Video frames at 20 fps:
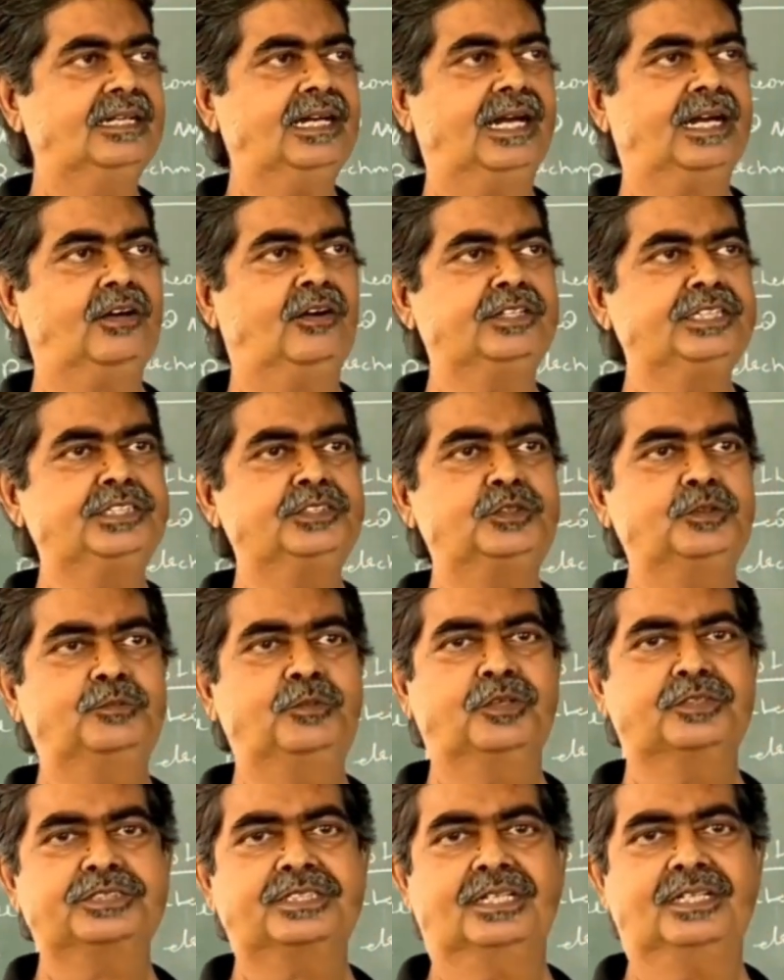According to
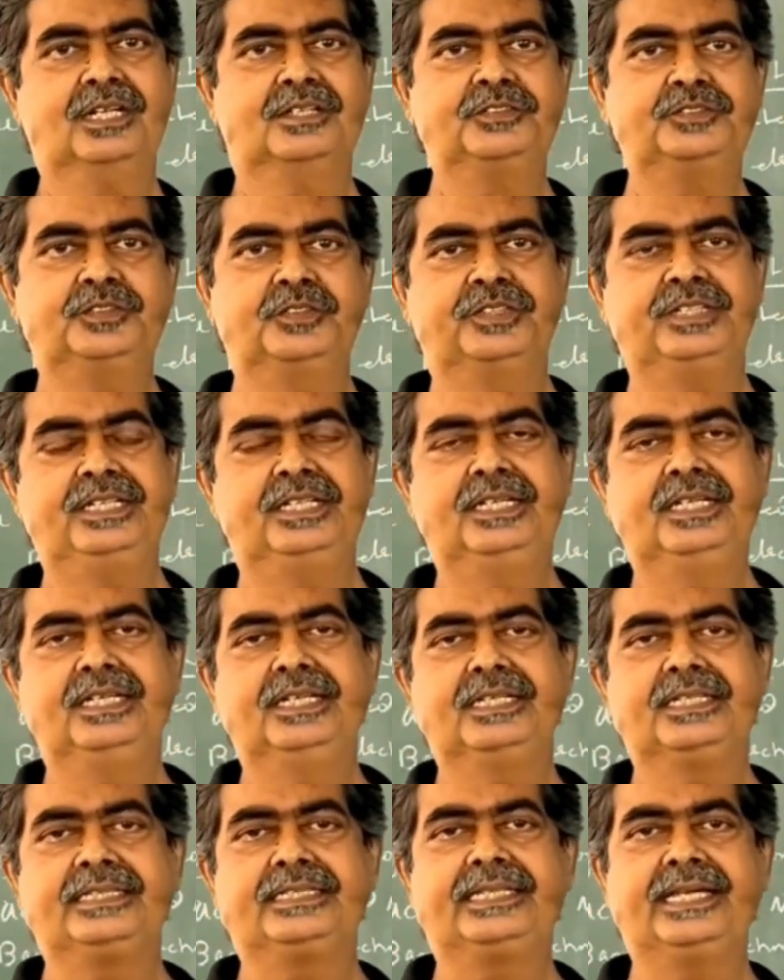Bronsted-Lowry theory,
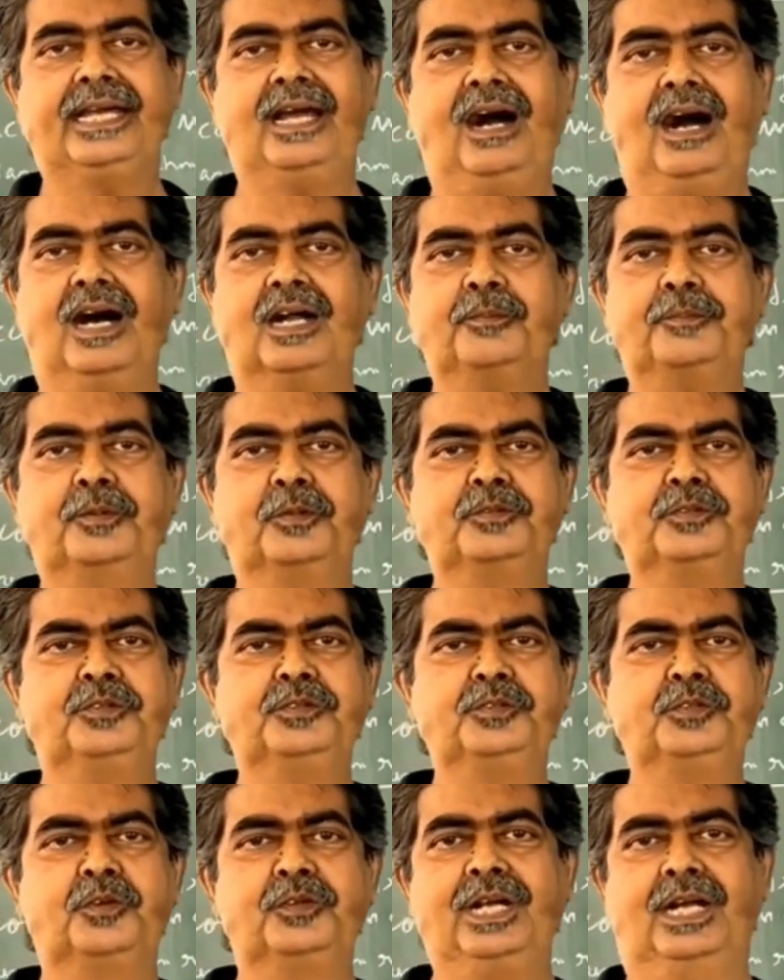they are
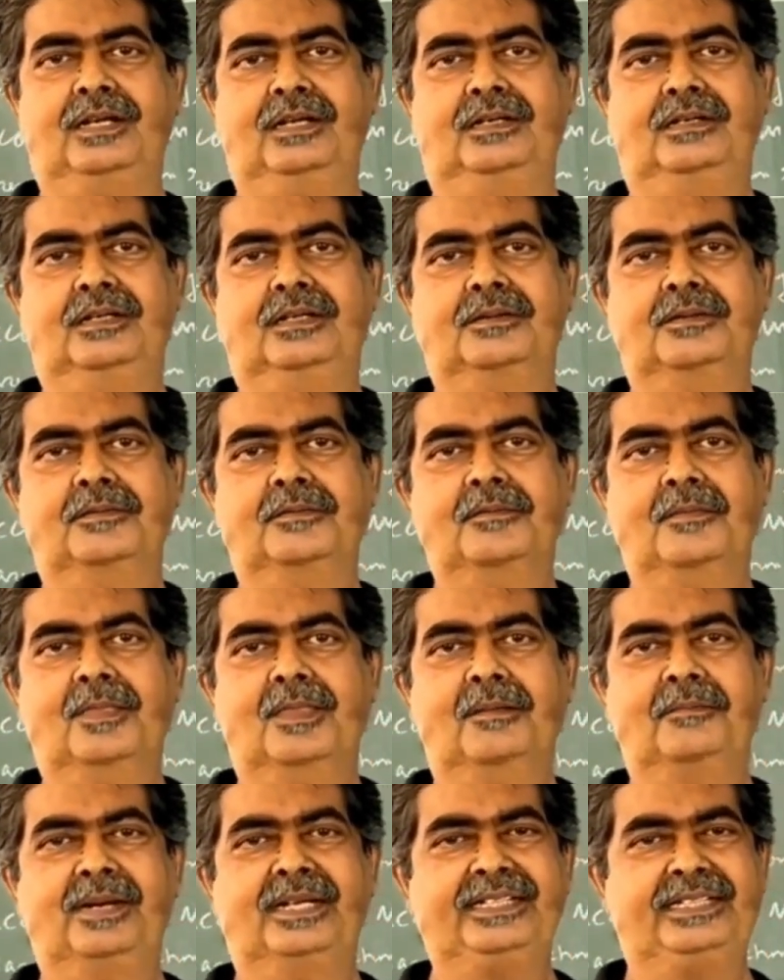proton donor,
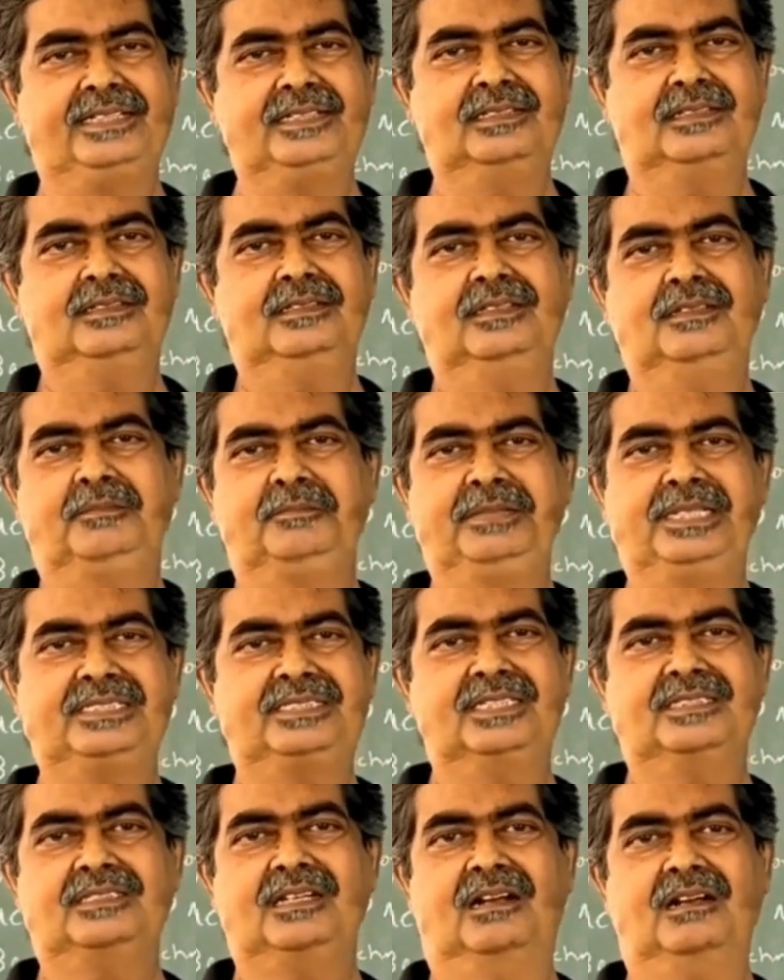but here
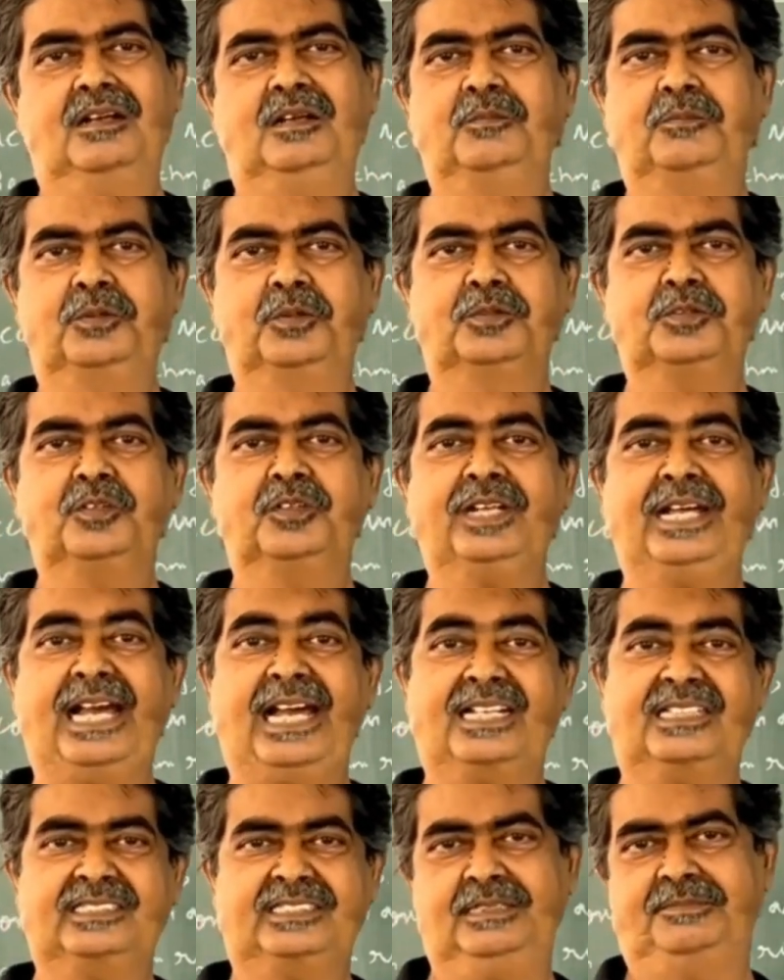bases are proton
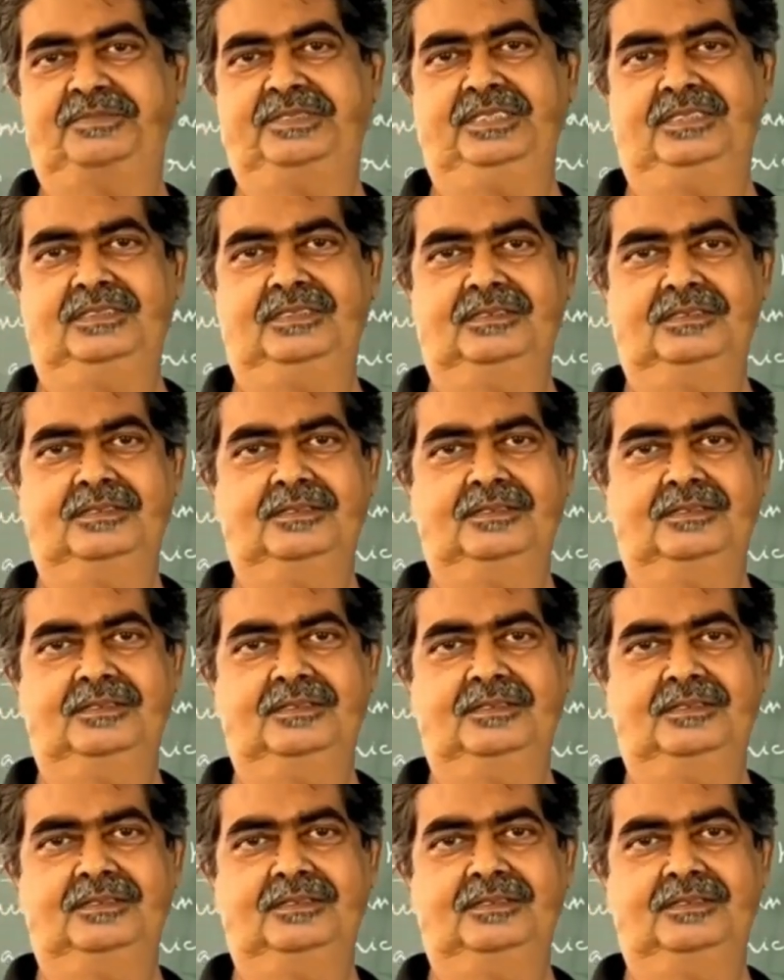acceptor.